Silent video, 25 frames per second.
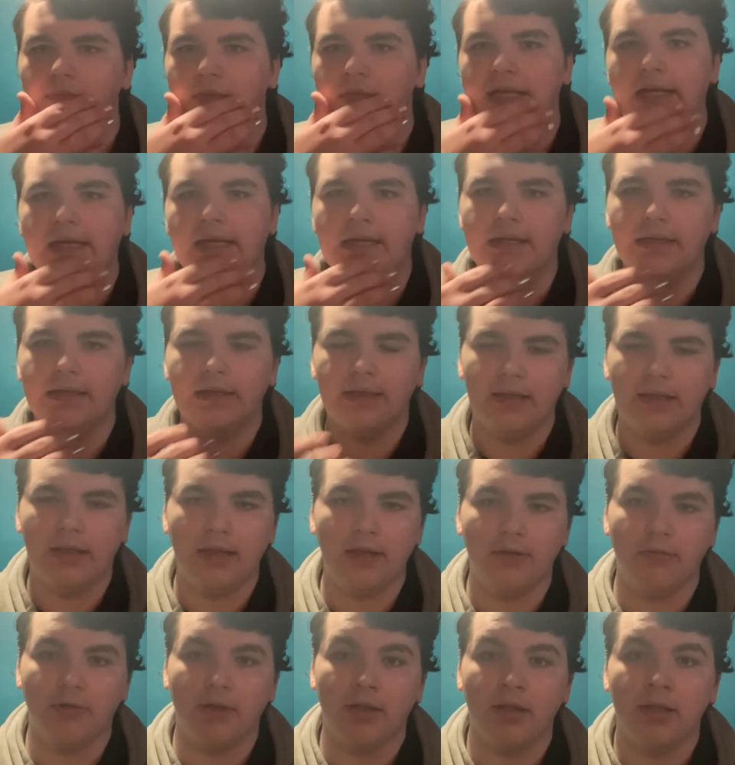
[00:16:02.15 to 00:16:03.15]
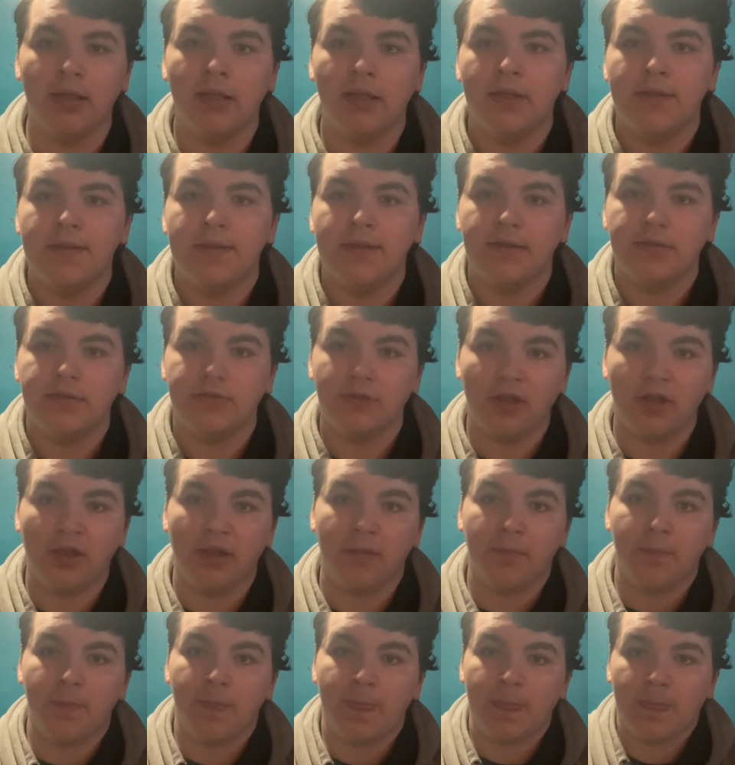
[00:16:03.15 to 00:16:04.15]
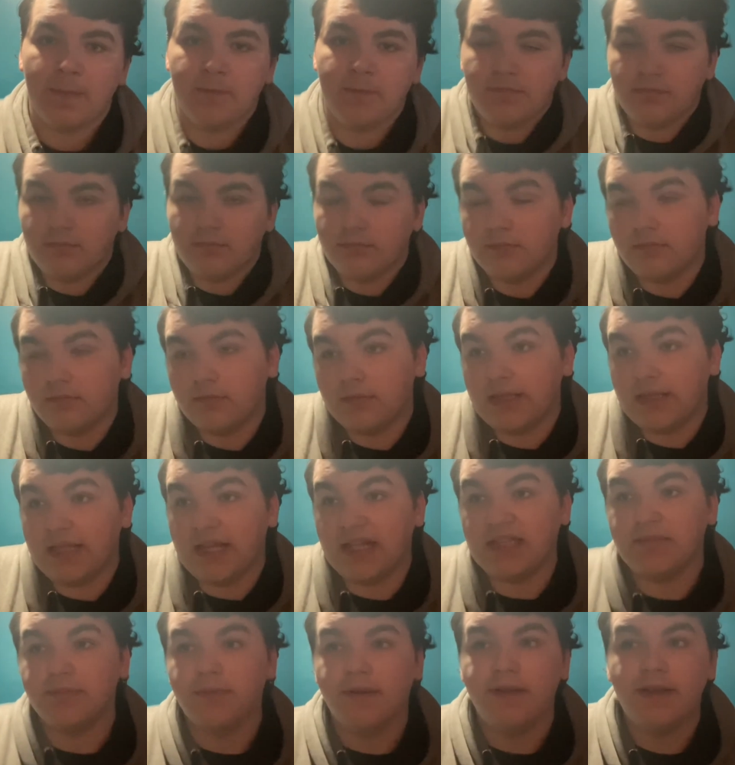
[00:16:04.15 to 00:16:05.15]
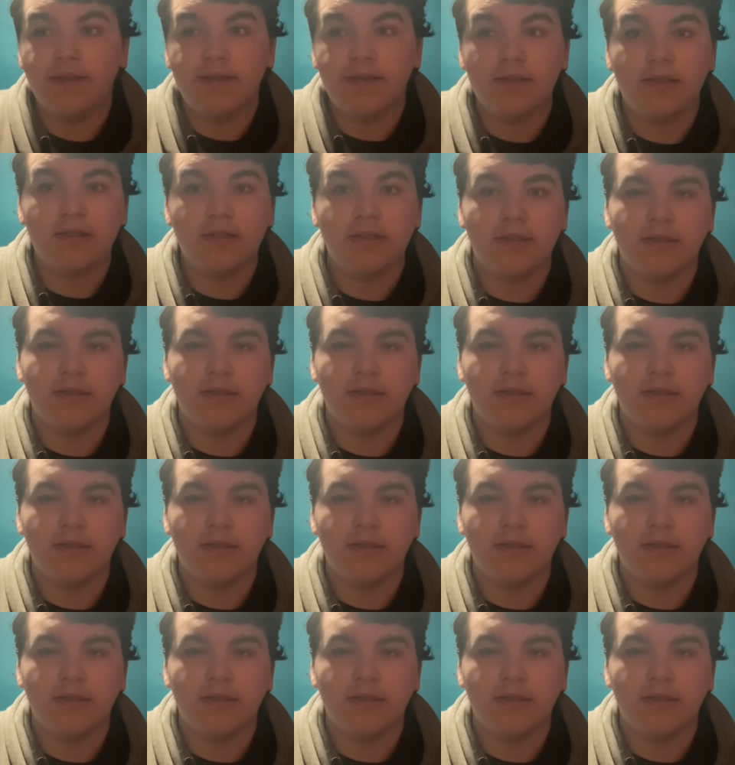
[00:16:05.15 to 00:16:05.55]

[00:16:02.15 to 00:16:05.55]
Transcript: Anyway, so yeah. That's Malignant.